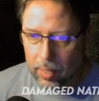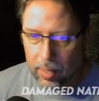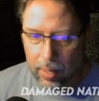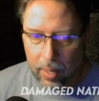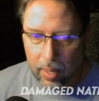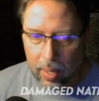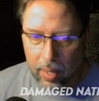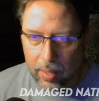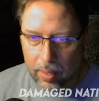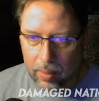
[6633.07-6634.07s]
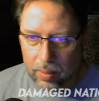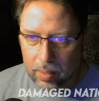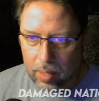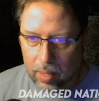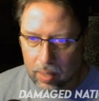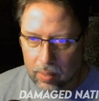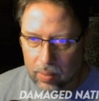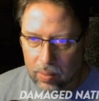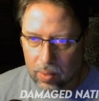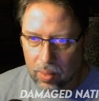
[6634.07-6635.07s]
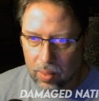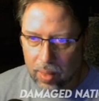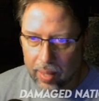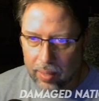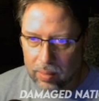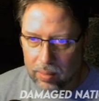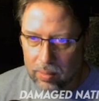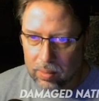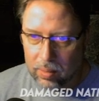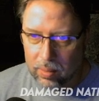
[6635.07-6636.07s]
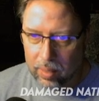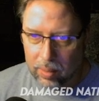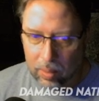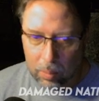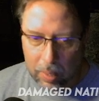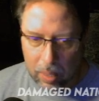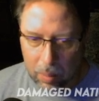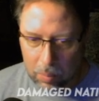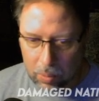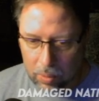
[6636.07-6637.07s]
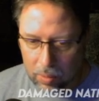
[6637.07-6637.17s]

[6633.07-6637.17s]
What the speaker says: And that's, like I said, becomes